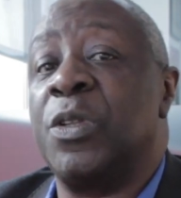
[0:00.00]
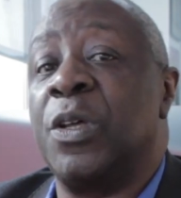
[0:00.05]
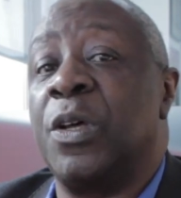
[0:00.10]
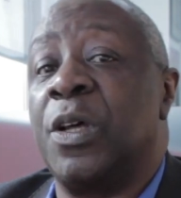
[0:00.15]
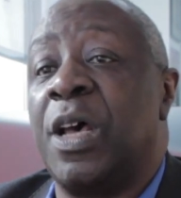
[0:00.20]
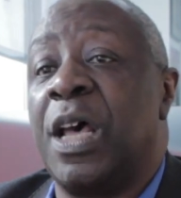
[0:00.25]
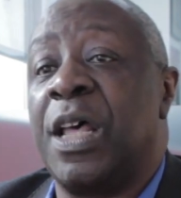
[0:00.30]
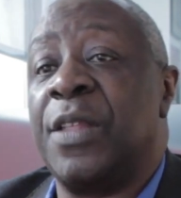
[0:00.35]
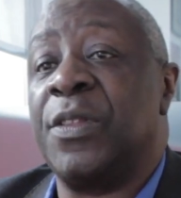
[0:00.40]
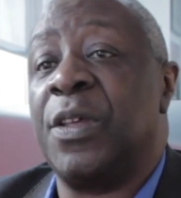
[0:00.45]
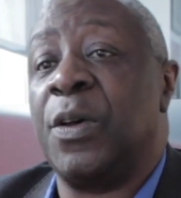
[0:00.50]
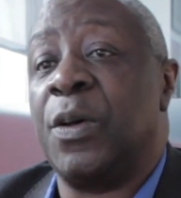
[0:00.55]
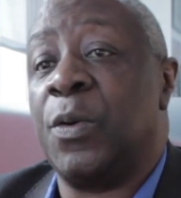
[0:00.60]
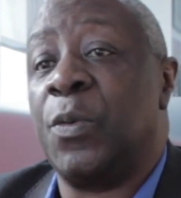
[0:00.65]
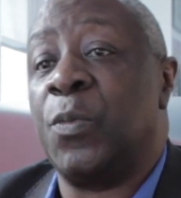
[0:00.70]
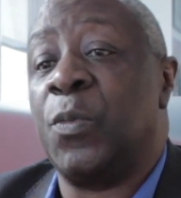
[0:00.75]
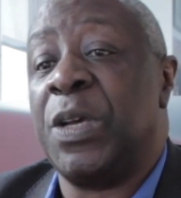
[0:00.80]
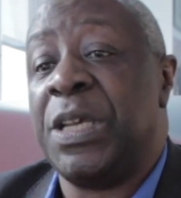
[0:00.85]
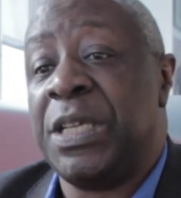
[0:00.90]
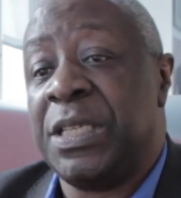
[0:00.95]

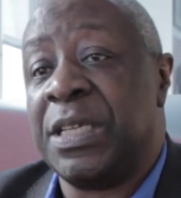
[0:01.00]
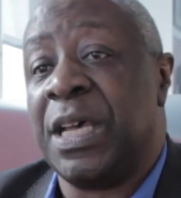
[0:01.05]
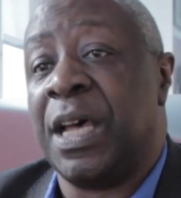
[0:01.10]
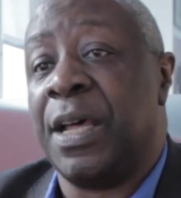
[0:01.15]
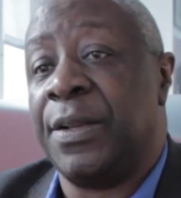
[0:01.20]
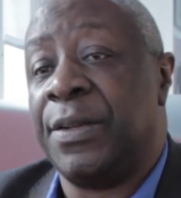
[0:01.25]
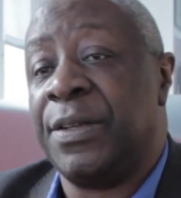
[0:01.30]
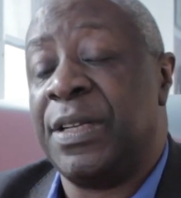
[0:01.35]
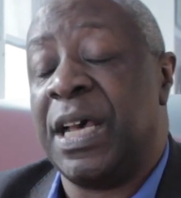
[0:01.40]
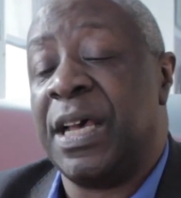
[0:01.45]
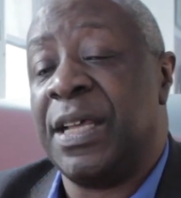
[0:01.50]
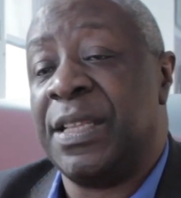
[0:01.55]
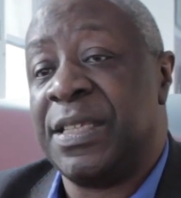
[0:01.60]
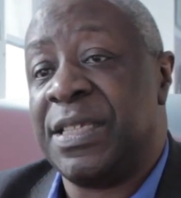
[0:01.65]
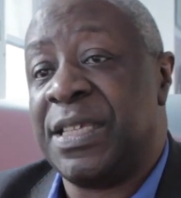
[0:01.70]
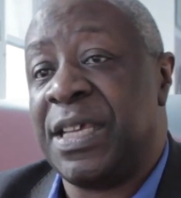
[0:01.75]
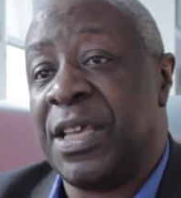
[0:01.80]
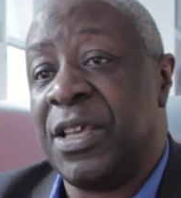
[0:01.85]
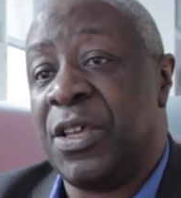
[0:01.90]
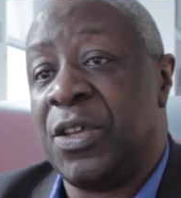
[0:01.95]
that we done at the
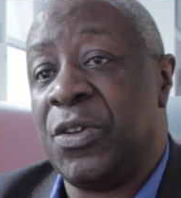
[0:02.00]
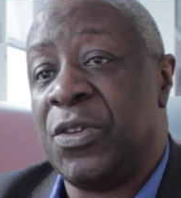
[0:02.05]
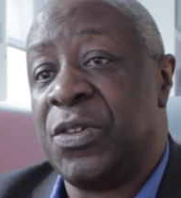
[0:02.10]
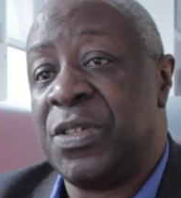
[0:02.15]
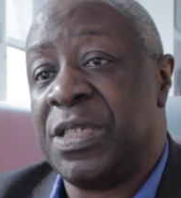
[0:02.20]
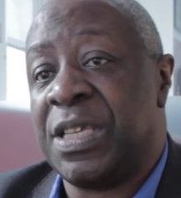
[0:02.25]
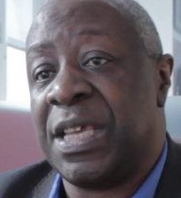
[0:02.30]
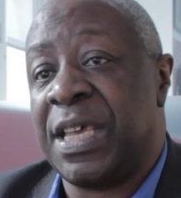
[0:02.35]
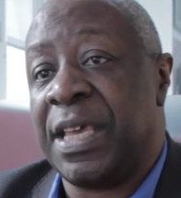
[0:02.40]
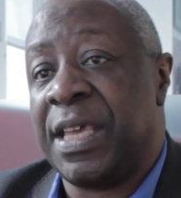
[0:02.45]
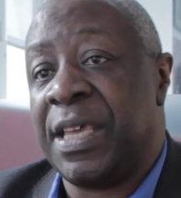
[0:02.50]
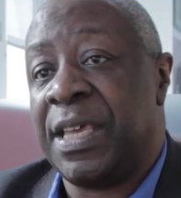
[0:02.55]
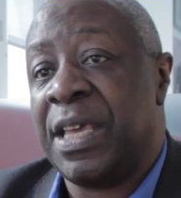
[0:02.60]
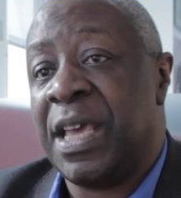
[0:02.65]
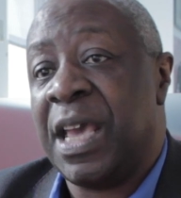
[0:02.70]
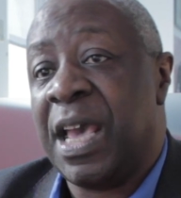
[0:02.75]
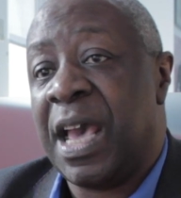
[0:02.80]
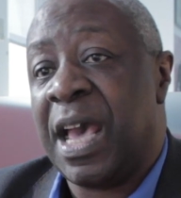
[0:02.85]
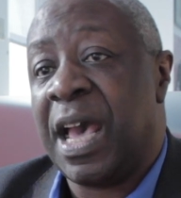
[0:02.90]
TUC,